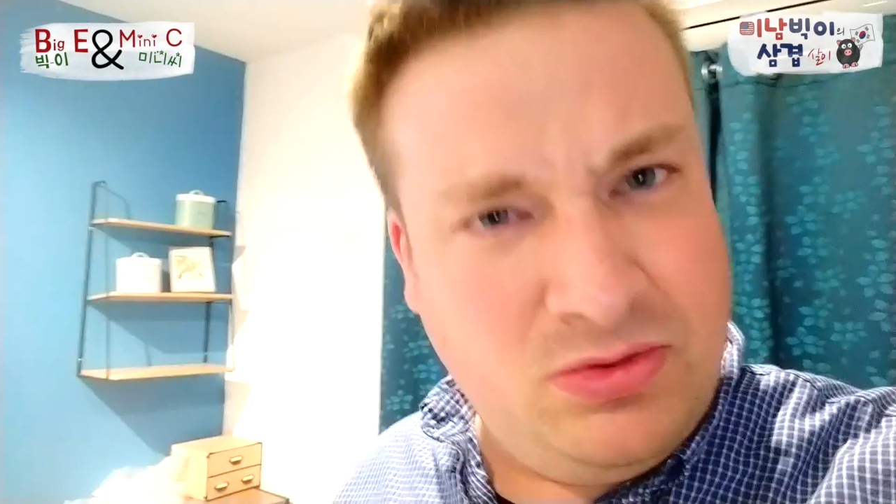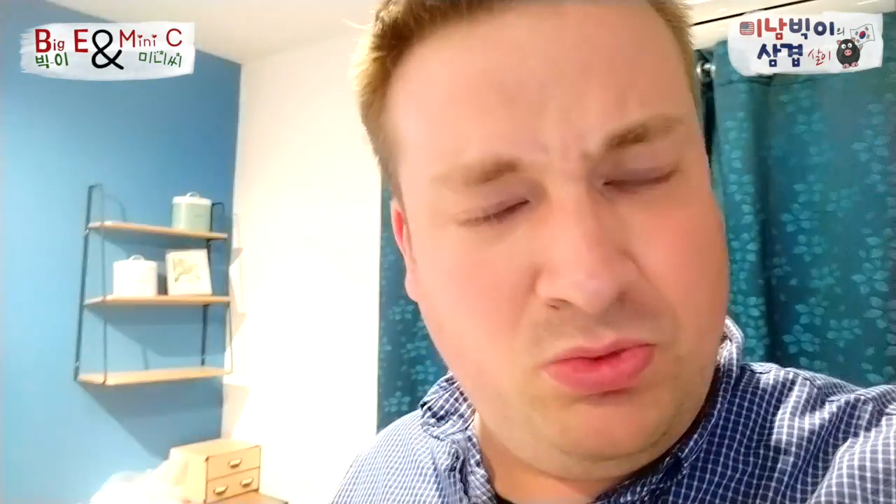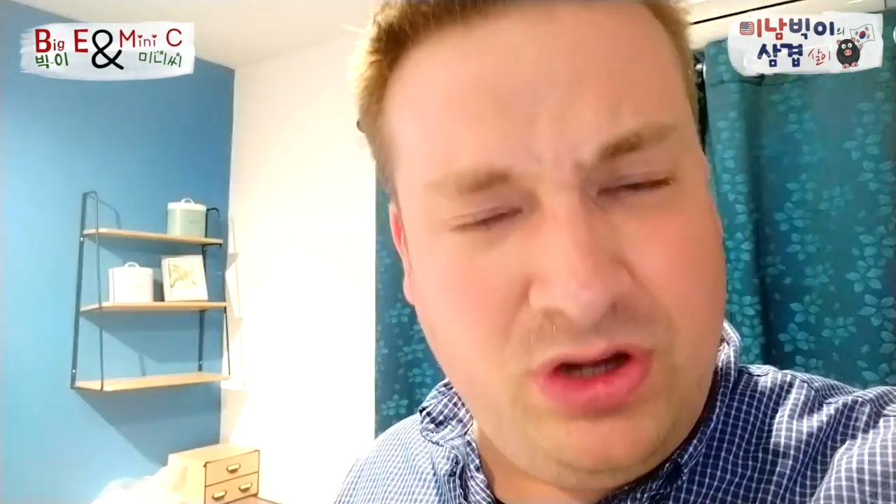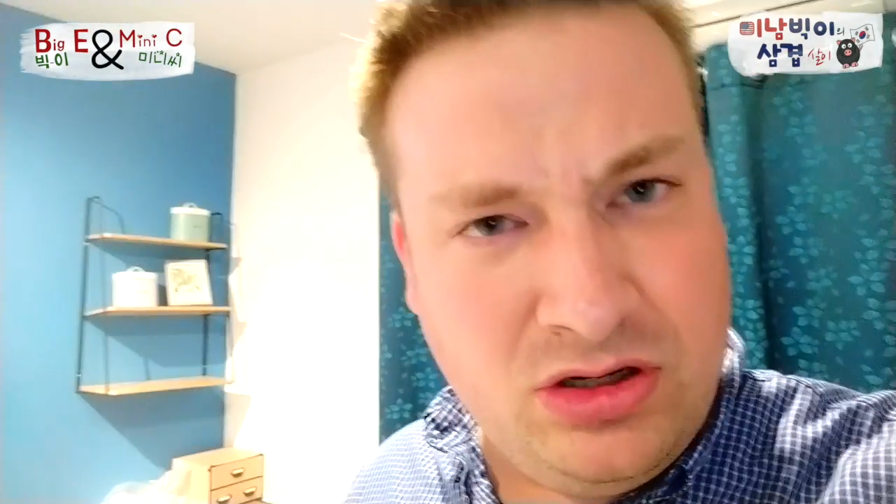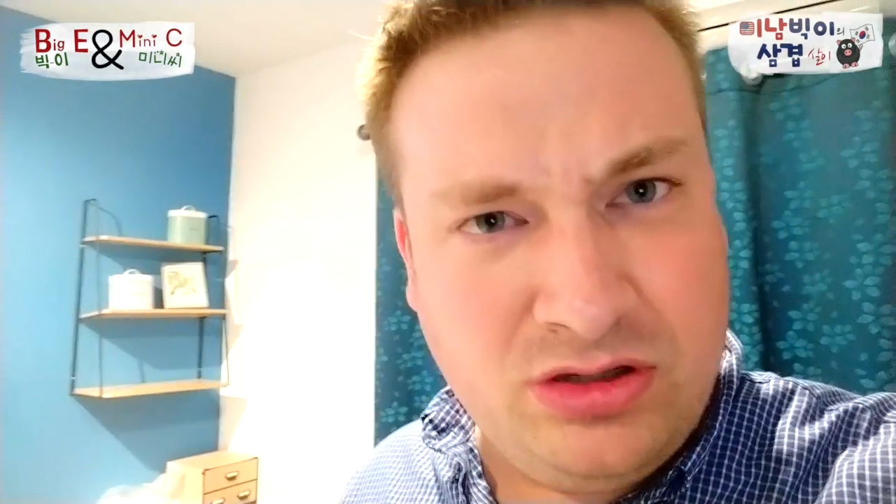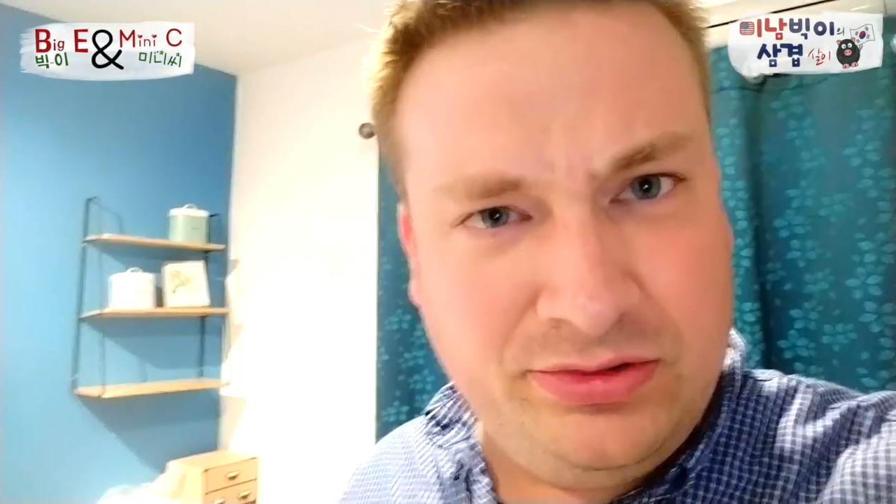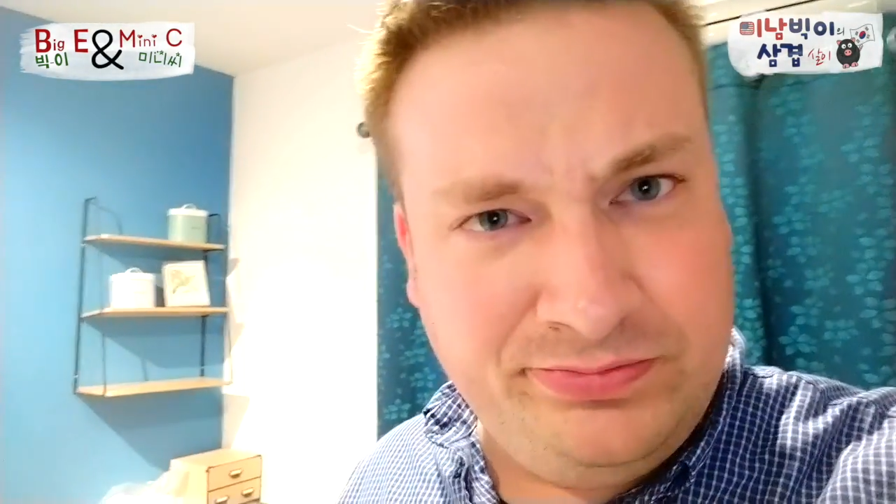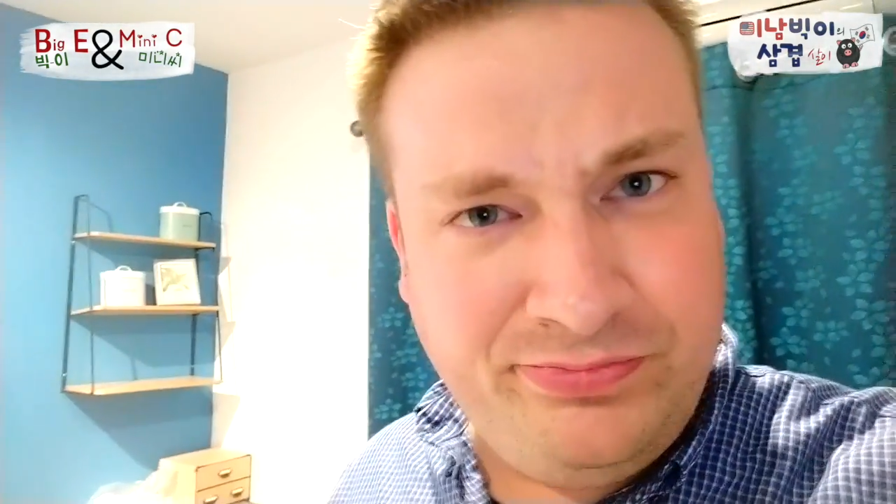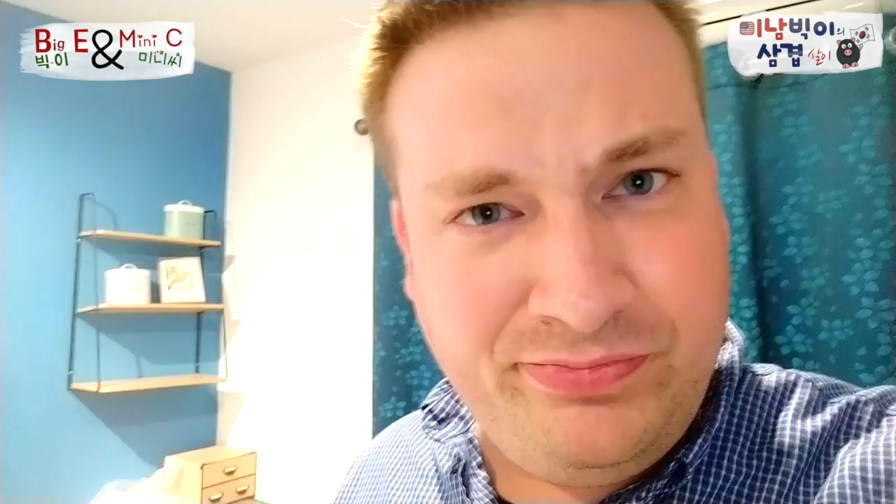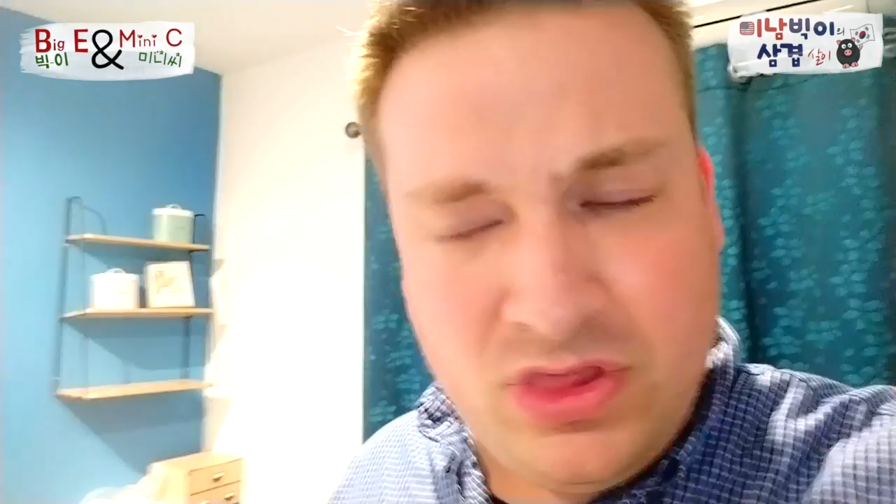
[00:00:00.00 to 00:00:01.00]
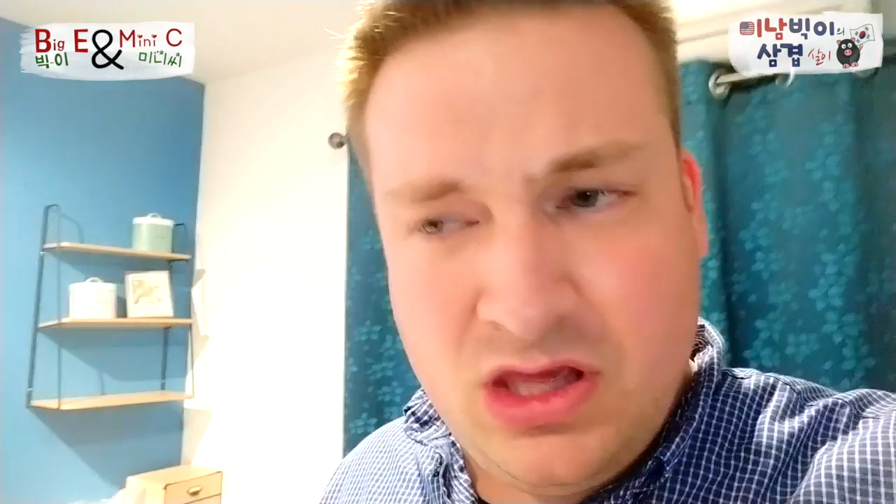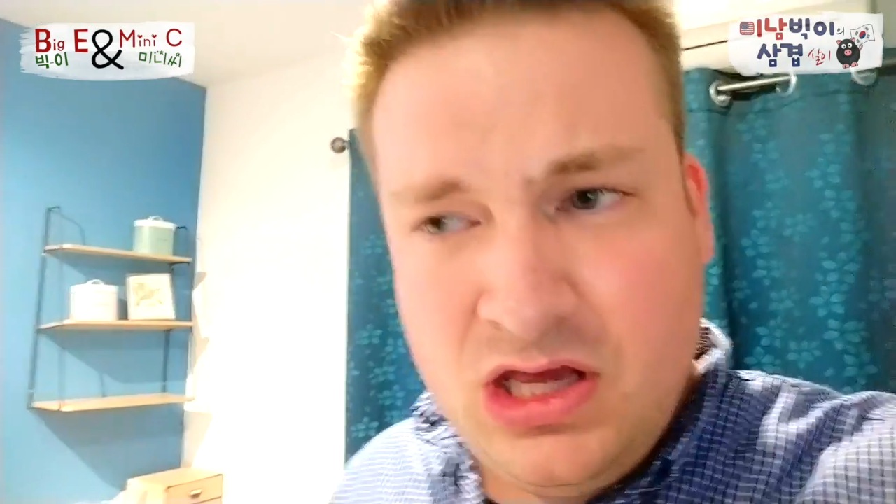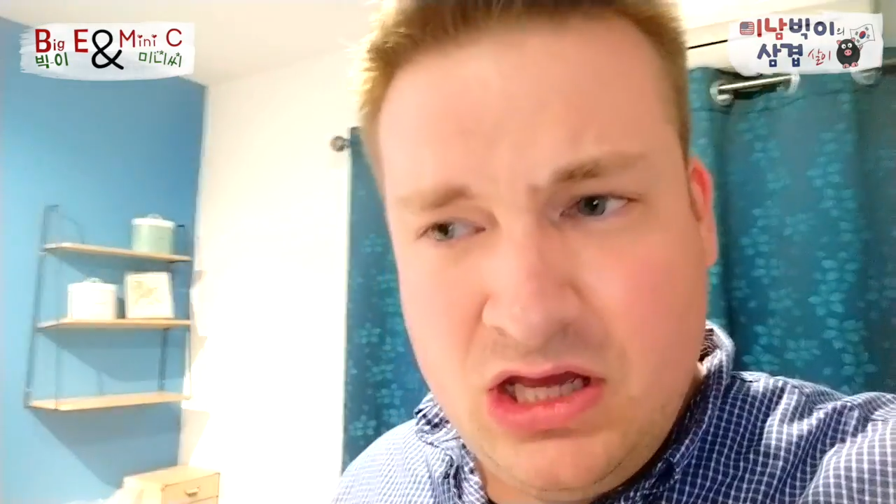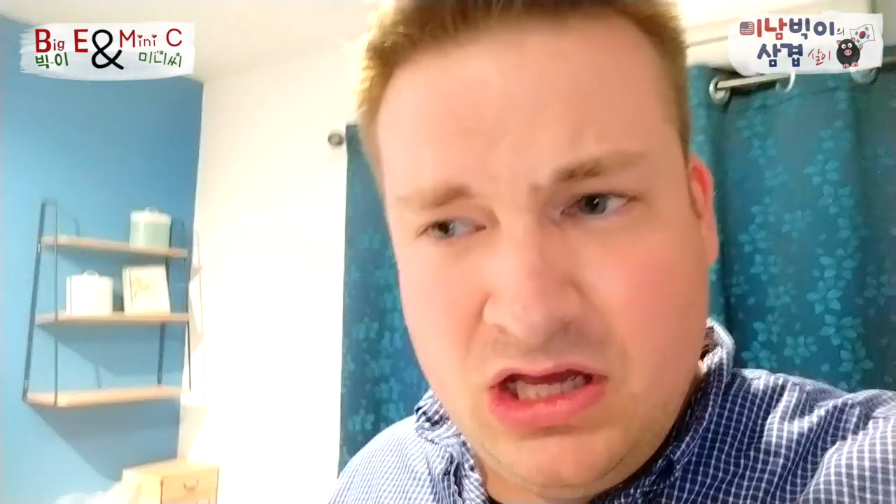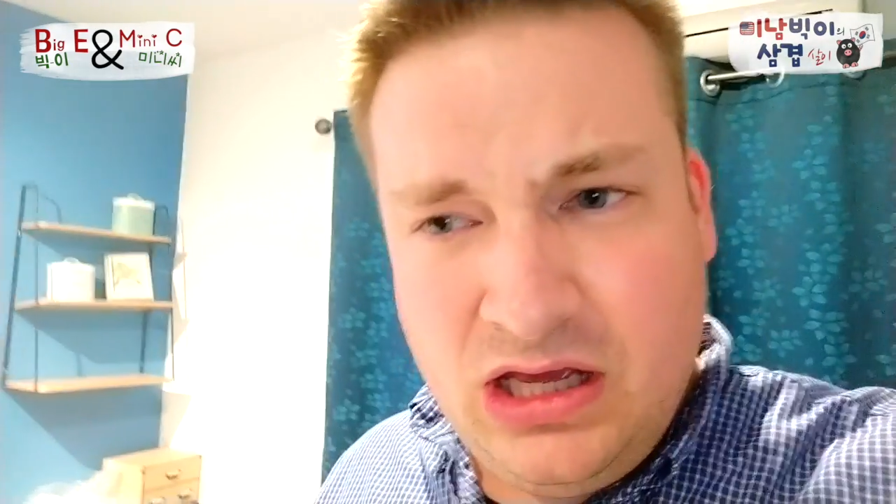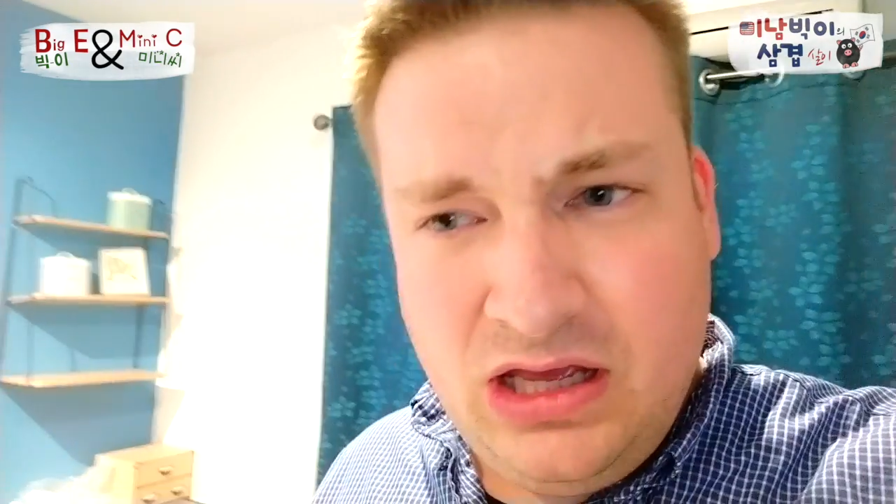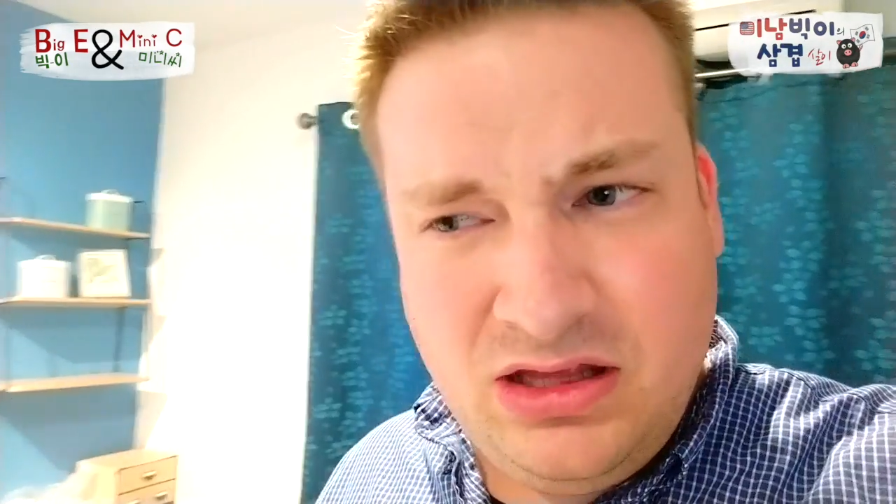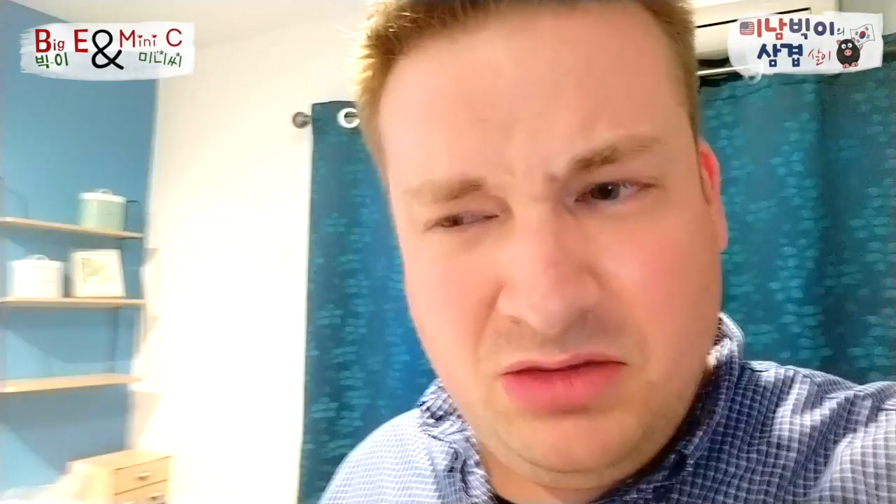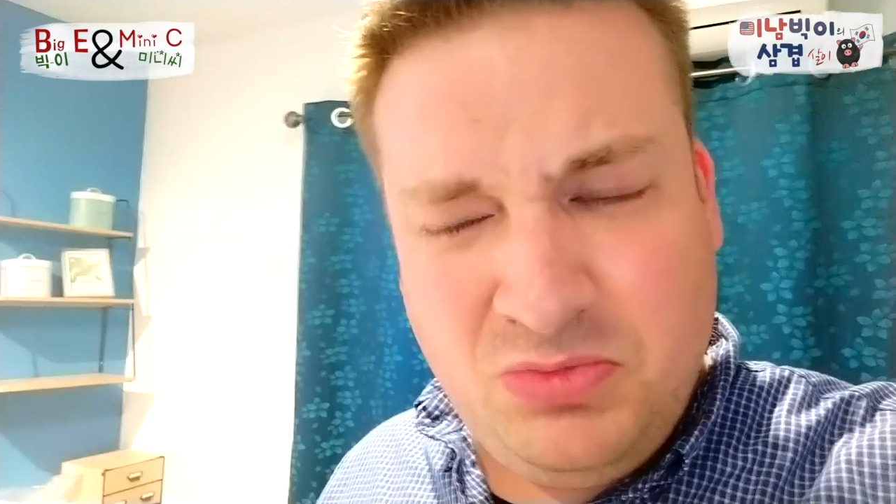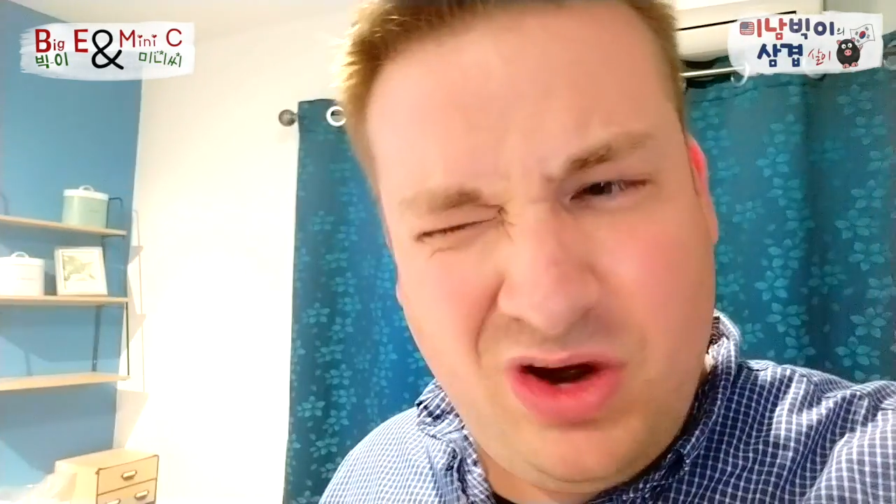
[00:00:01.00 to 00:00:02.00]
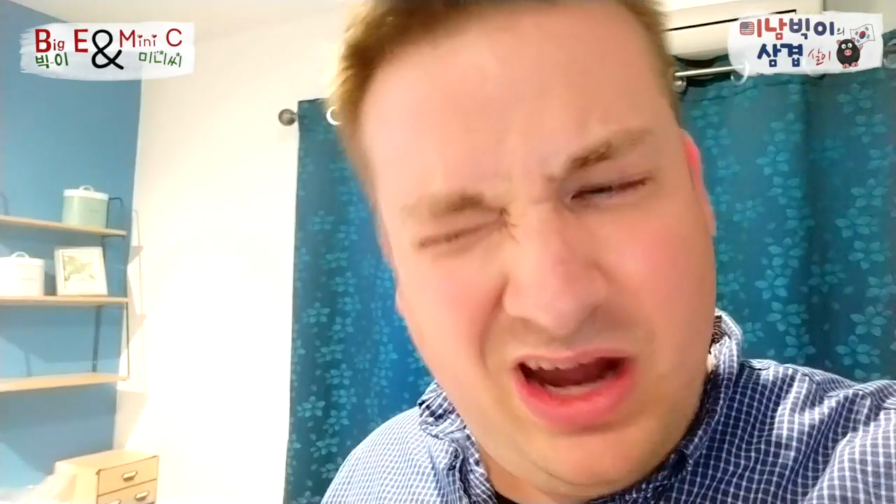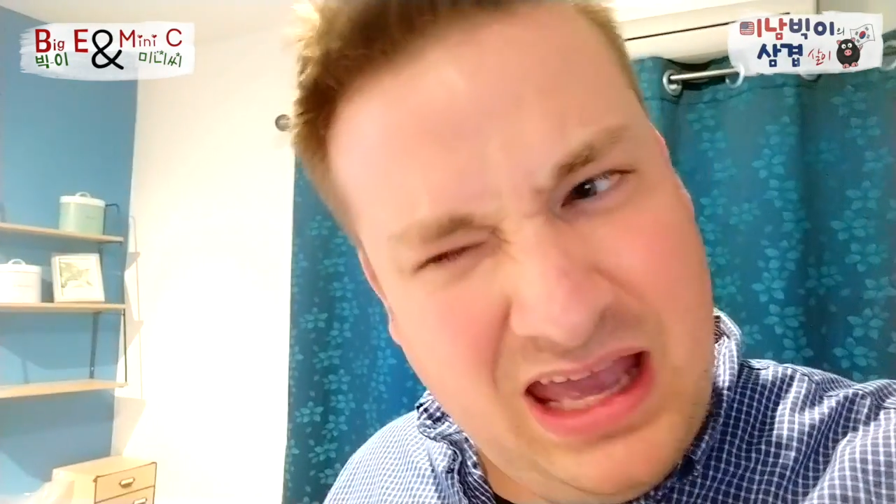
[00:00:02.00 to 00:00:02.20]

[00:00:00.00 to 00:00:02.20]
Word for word: bit weird. And then the more I